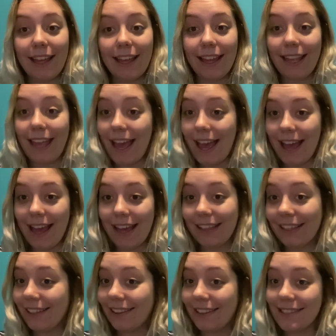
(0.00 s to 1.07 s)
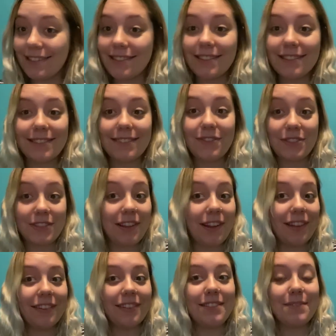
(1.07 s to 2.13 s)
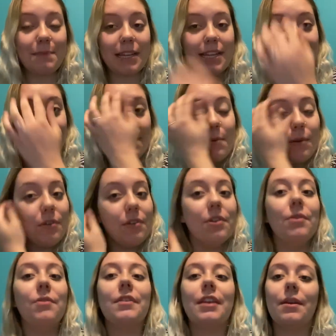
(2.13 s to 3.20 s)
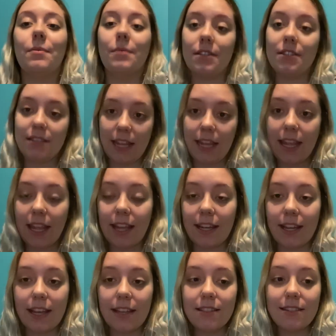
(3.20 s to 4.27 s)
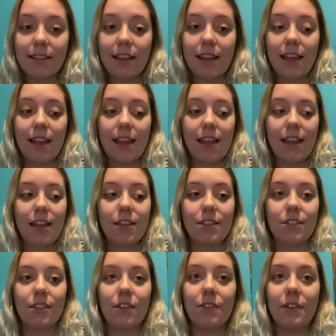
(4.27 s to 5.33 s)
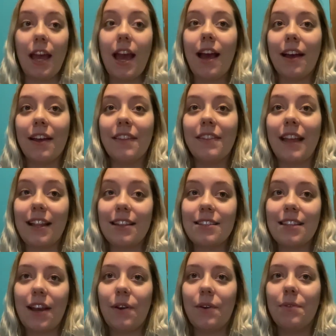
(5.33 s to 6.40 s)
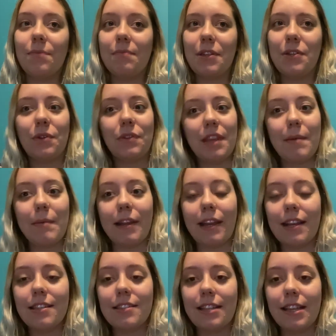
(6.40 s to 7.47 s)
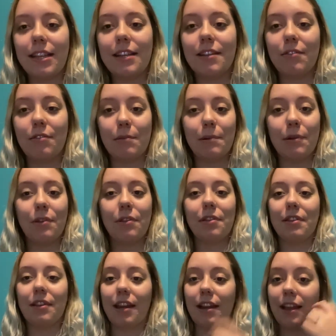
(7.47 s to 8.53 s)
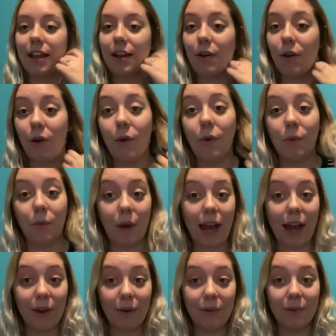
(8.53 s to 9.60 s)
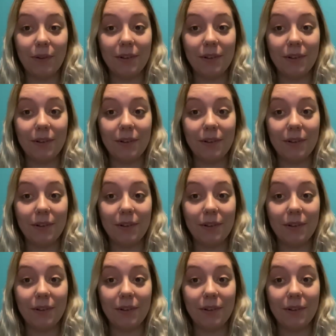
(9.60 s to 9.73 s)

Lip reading: yeah, this is the results, because they both knew that I was taking a test. So yeah, that's how I told them, I guess. They were both kind of like, oh wow,